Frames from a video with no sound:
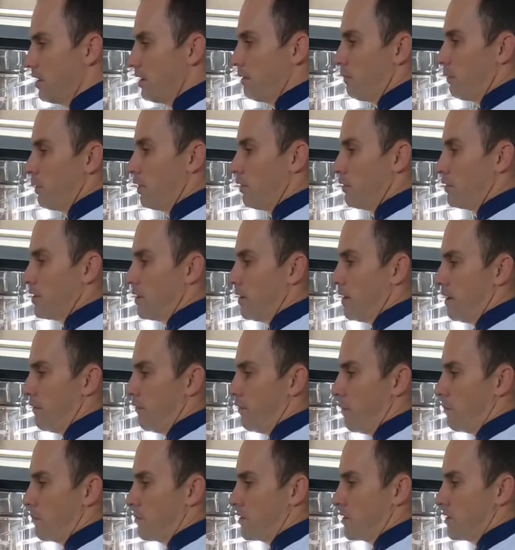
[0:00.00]
We also have
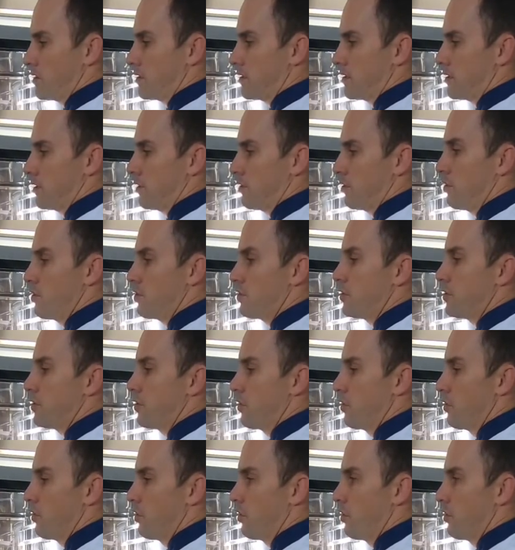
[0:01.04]
options to use
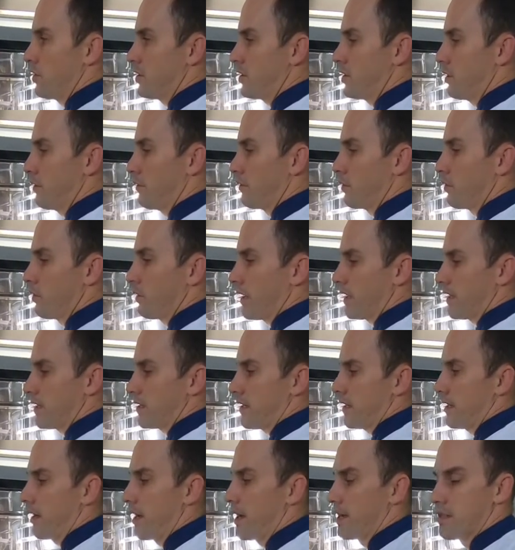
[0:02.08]
your Self-Cooking
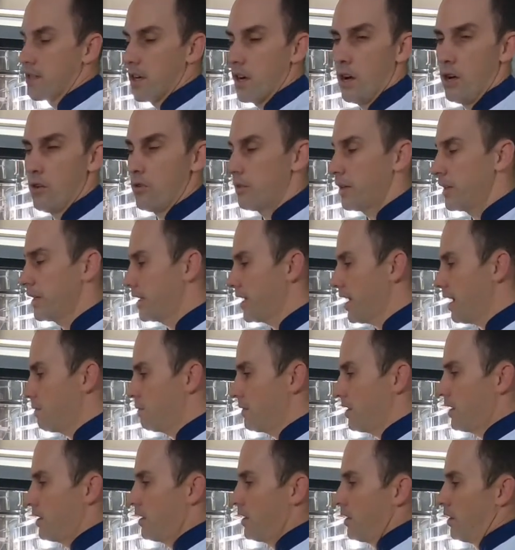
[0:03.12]
Center as a holding
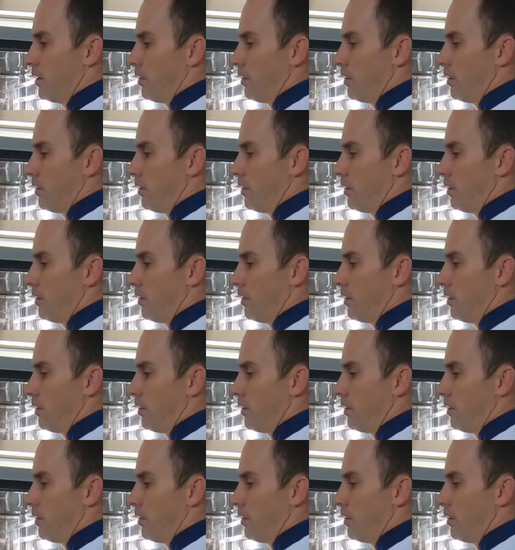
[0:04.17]
cabinet